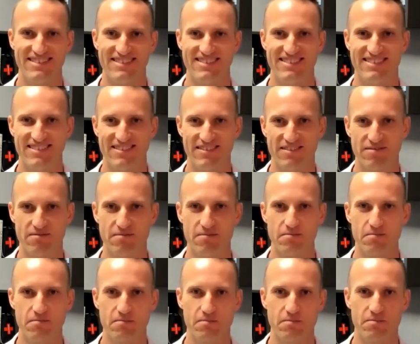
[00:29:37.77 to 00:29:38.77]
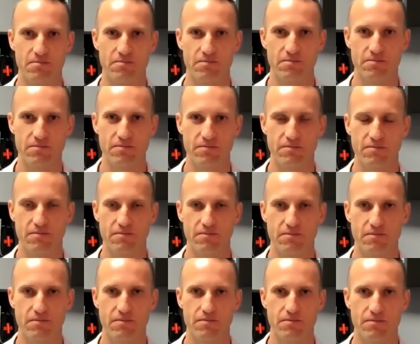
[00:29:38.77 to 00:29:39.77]

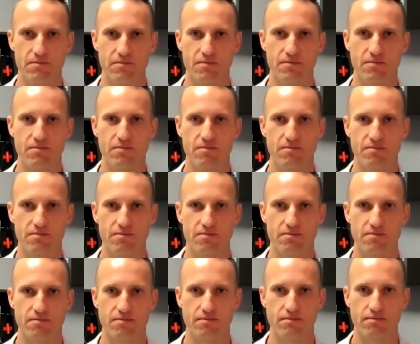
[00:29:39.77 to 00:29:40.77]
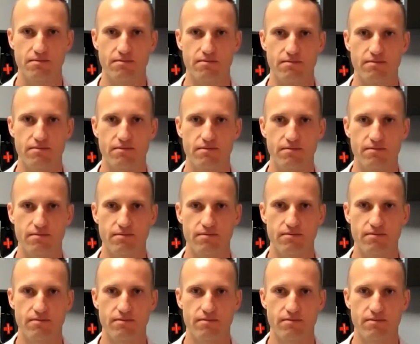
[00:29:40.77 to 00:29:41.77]

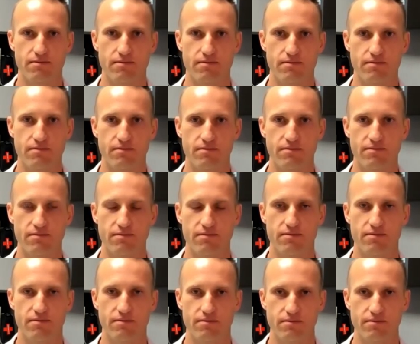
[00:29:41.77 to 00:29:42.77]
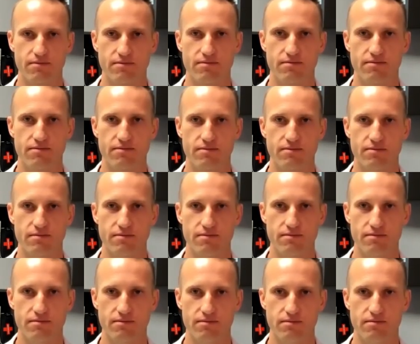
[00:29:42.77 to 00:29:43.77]

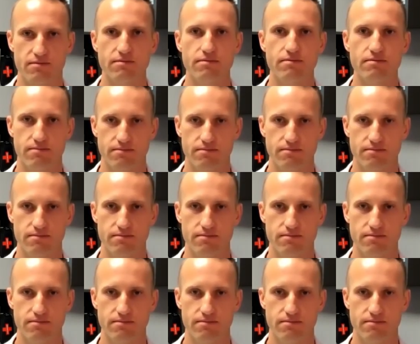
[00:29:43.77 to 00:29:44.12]
[no speech]